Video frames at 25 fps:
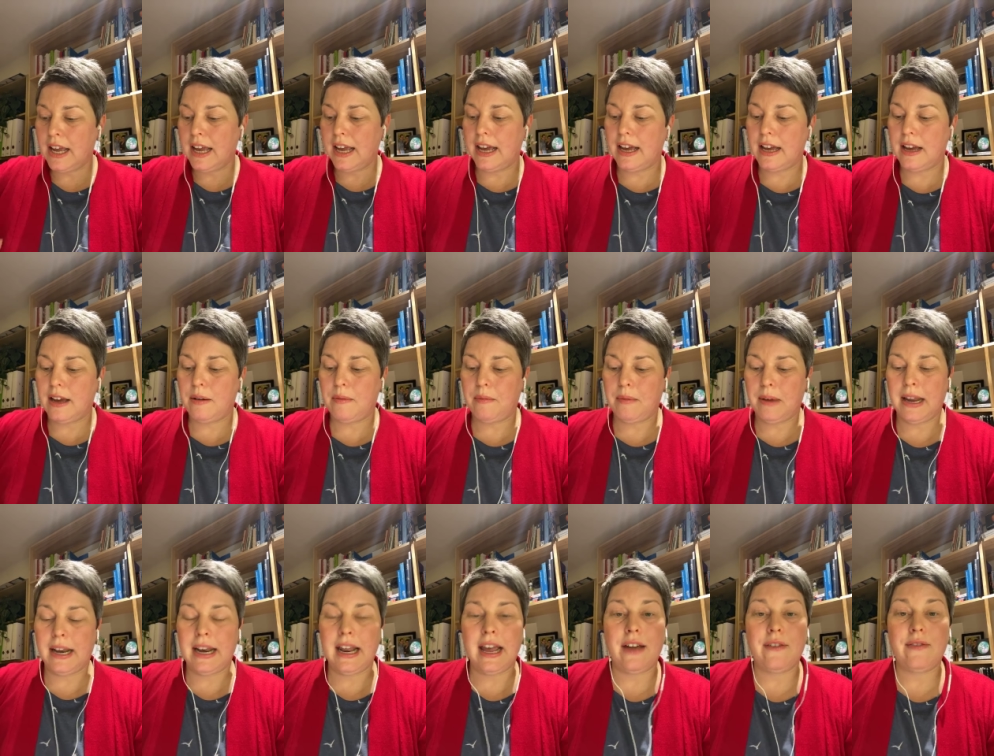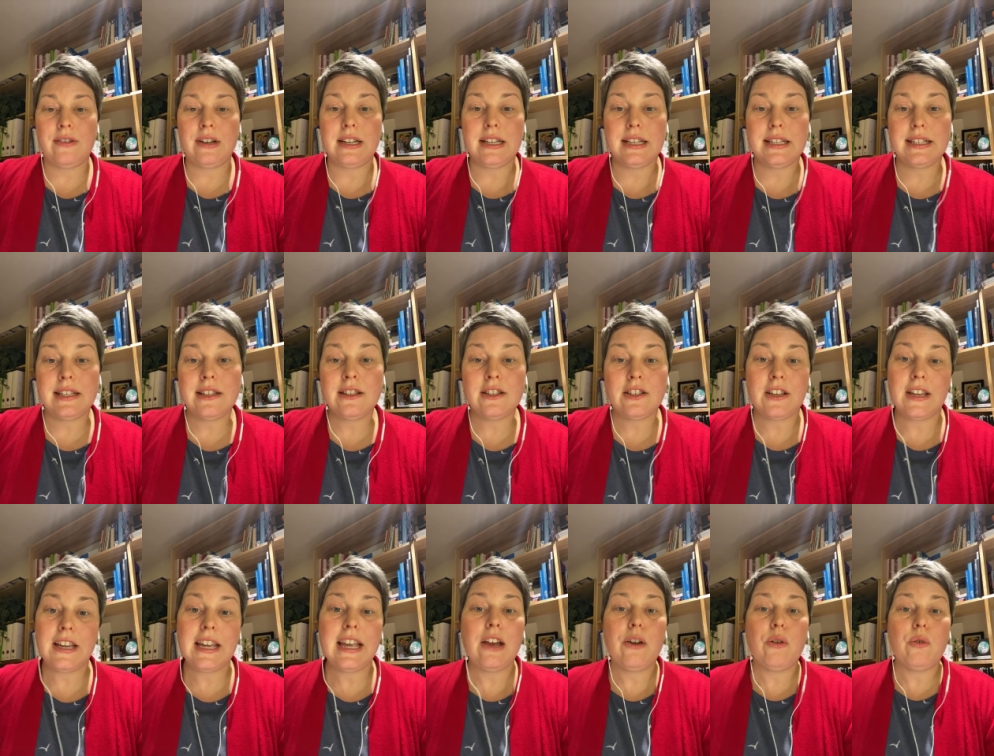um, and have a listen so
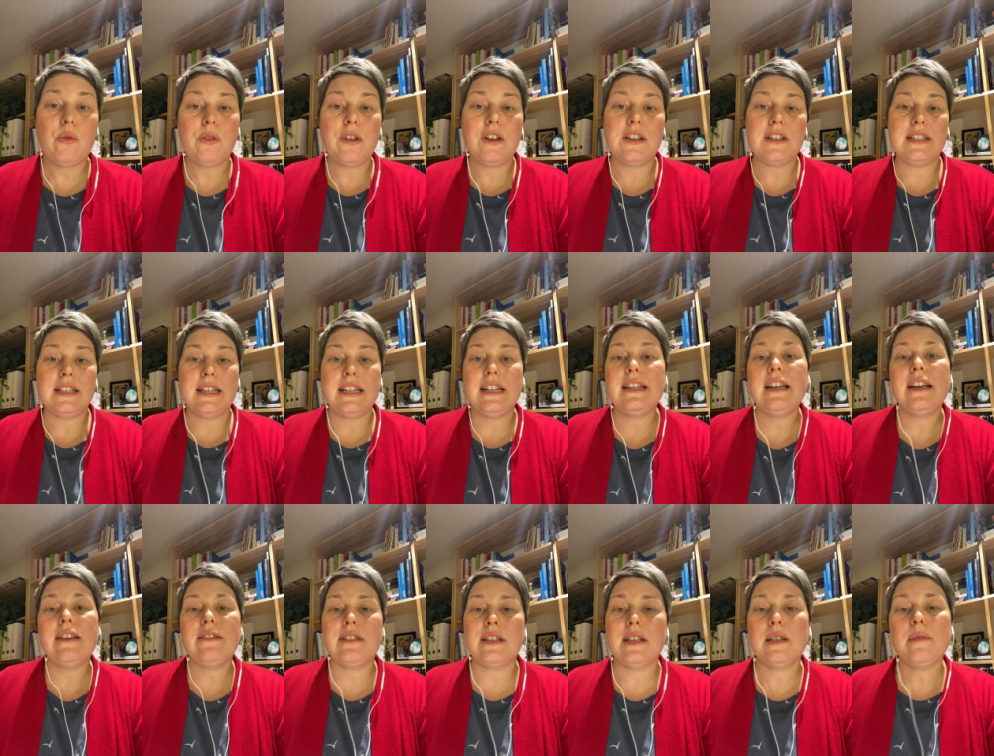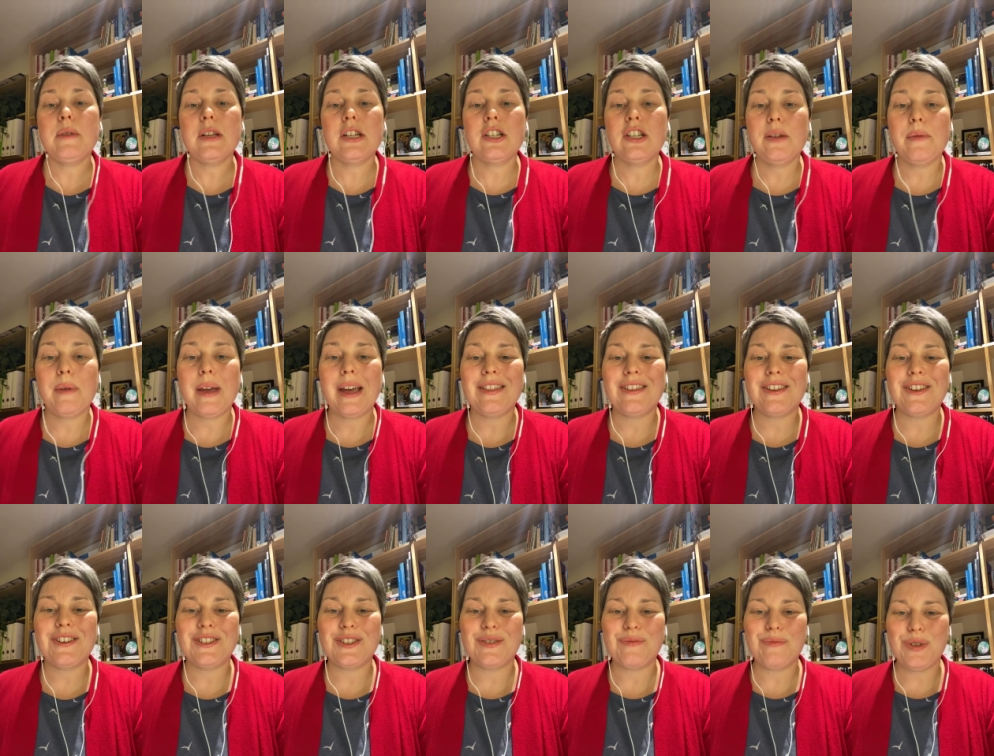you get all those details, especially about
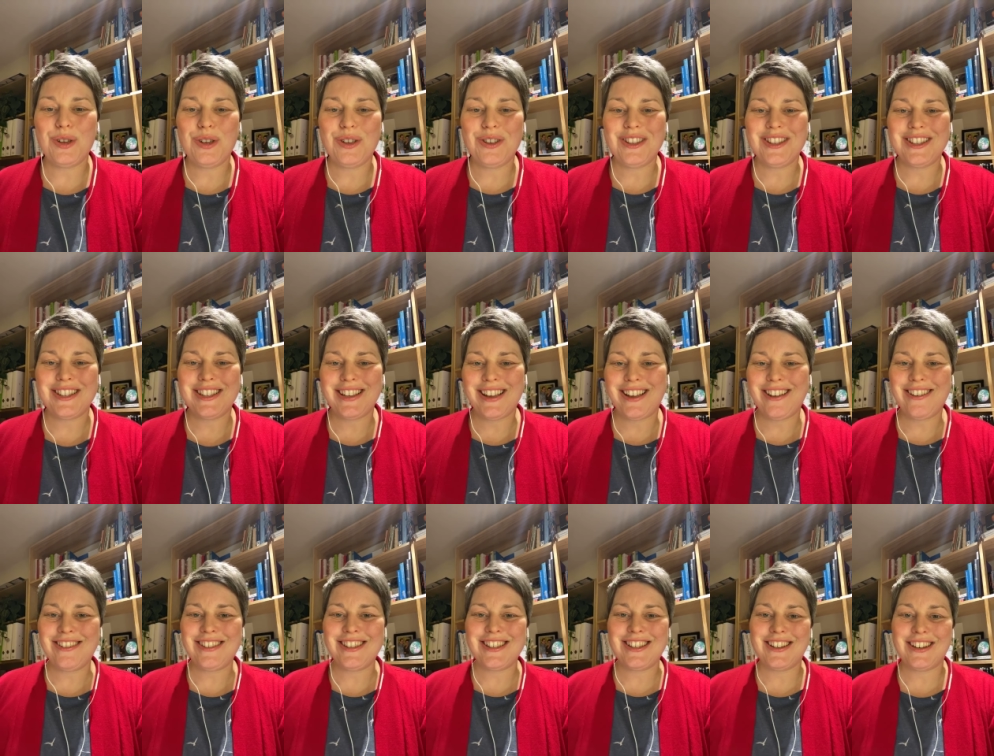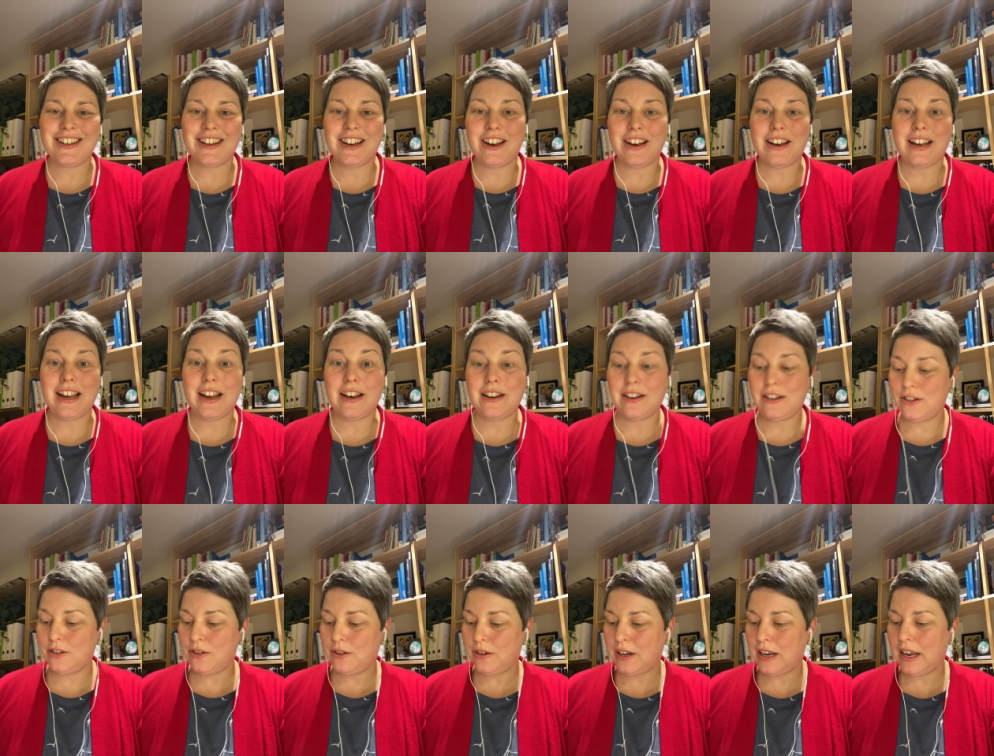those immune cells and
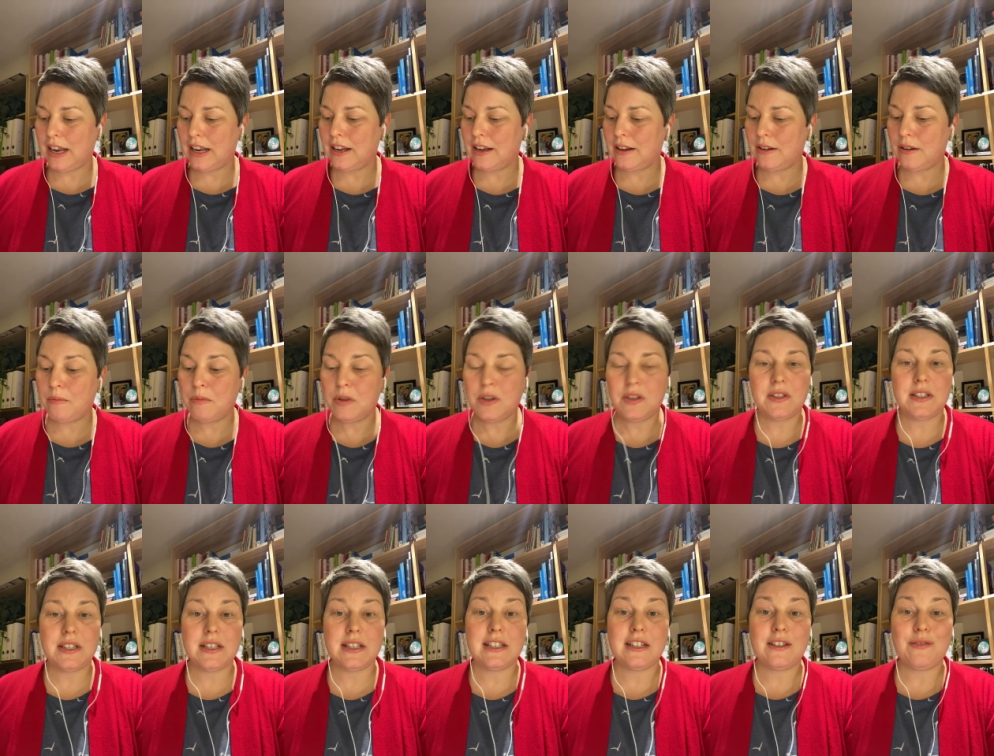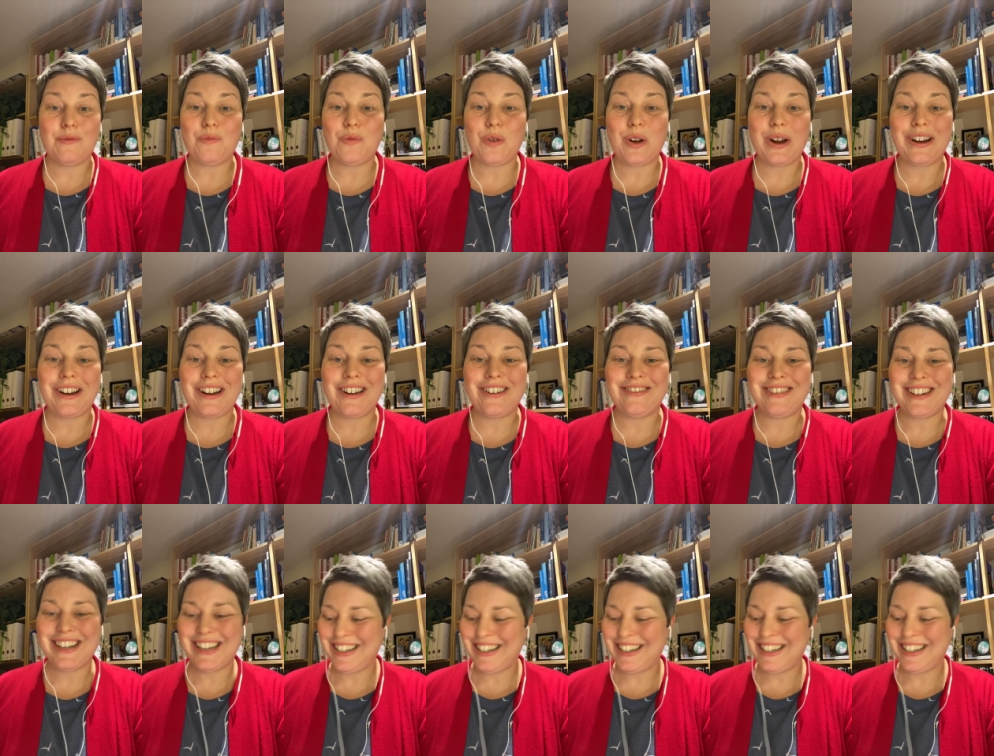do Immune System 101